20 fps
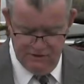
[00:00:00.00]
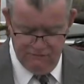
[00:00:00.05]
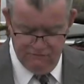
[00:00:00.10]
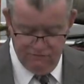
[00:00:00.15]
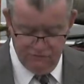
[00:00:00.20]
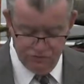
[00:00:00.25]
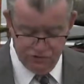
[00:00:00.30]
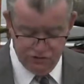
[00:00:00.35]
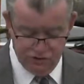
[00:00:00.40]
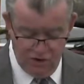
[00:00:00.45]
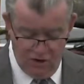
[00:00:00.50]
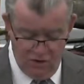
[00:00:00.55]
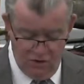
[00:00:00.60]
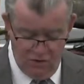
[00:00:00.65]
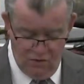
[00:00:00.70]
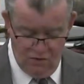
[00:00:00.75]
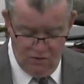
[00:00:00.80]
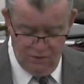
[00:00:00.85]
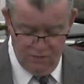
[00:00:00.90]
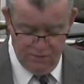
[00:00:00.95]
For
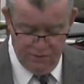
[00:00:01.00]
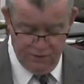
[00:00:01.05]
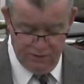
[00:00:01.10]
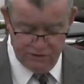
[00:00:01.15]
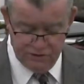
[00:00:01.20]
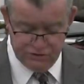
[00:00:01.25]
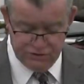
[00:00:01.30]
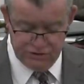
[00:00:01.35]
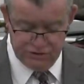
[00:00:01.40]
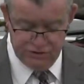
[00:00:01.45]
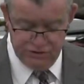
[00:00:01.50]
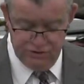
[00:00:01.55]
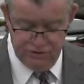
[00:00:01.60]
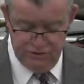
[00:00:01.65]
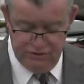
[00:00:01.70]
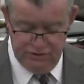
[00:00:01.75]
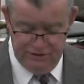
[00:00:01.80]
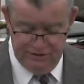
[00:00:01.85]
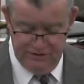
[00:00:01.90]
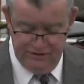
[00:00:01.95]
so
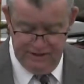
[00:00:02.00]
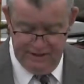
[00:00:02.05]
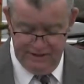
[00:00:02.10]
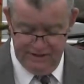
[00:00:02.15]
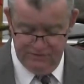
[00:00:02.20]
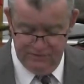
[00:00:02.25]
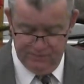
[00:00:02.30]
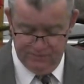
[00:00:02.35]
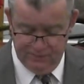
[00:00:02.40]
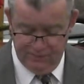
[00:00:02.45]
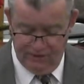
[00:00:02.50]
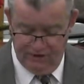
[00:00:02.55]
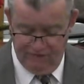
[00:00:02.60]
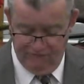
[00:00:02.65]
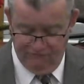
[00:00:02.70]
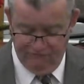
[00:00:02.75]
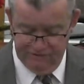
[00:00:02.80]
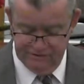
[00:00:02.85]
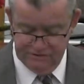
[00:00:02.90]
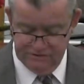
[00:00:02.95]
persecuted they the
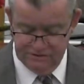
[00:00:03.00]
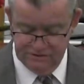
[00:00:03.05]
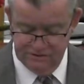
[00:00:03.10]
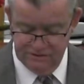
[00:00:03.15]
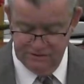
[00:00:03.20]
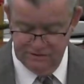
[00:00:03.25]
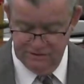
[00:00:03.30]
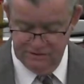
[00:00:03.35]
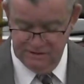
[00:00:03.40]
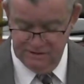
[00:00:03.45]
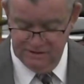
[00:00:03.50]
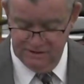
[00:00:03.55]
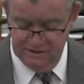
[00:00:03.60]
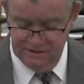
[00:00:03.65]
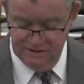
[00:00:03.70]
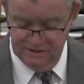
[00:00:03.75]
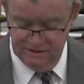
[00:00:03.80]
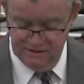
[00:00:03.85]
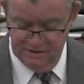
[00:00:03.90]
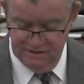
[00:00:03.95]
prophets
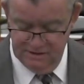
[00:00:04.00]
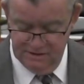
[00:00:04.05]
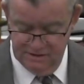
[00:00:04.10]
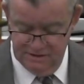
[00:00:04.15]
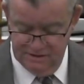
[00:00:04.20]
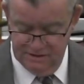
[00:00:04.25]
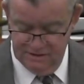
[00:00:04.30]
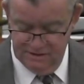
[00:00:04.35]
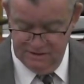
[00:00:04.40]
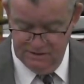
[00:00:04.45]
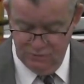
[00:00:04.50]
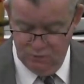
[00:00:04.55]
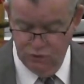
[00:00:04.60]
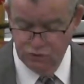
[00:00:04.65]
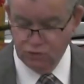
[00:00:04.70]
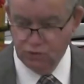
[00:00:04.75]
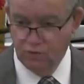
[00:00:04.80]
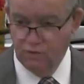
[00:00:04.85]
which